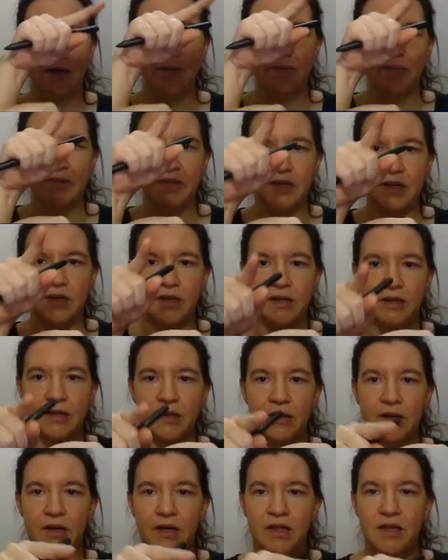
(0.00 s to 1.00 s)
say,
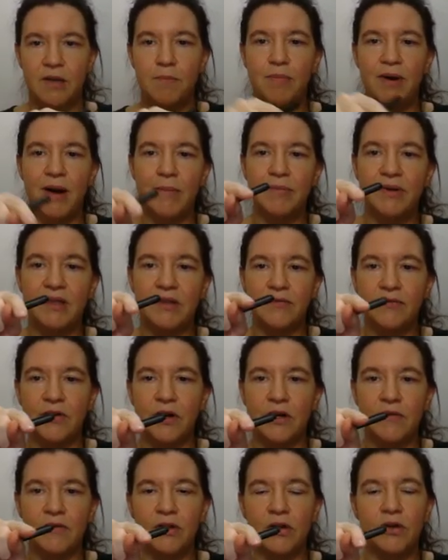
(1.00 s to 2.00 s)
the bump at the
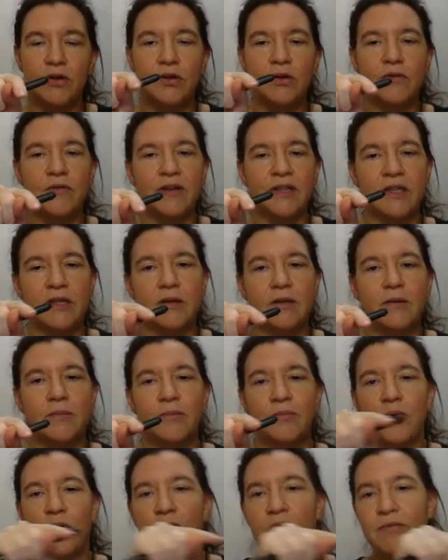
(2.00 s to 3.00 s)
front of the curve at the
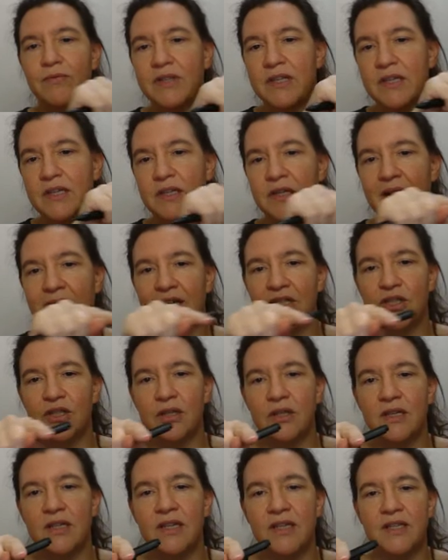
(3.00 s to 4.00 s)
point with the
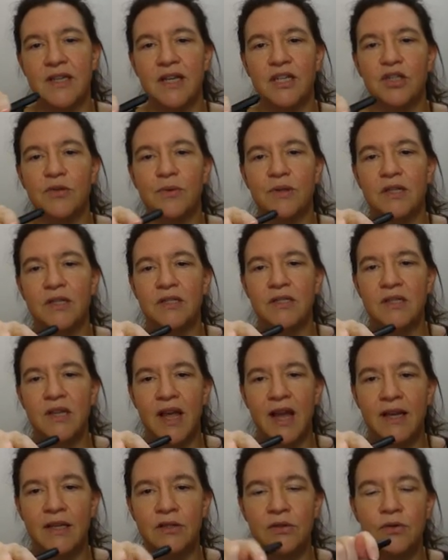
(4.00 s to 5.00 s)
intersection with this
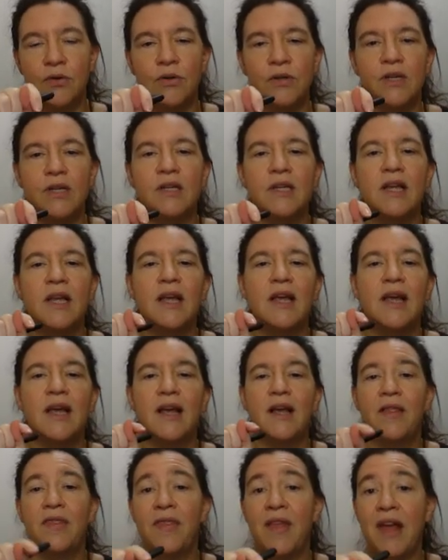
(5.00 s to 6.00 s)
x-coordinate.
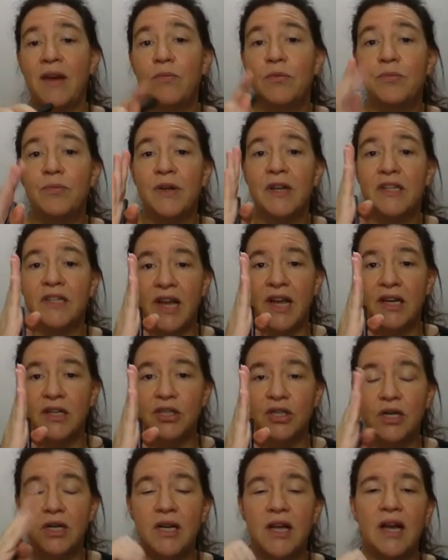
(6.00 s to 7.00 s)
That would be a
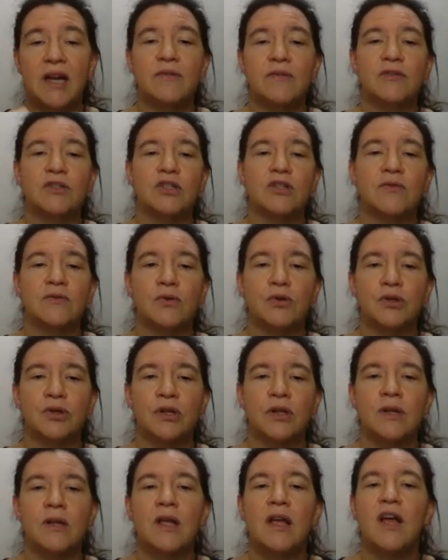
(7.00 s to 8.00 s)
tangent line, which is
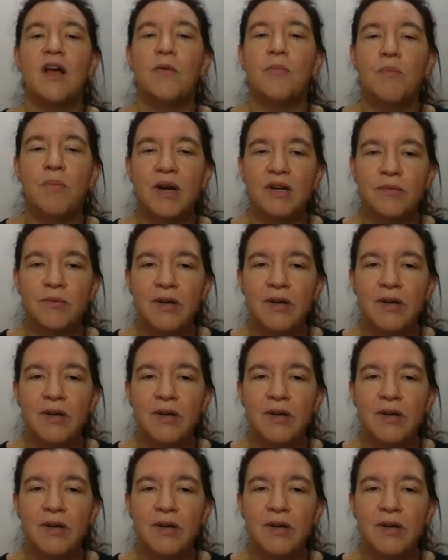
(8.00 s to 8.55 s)
vertical. But we're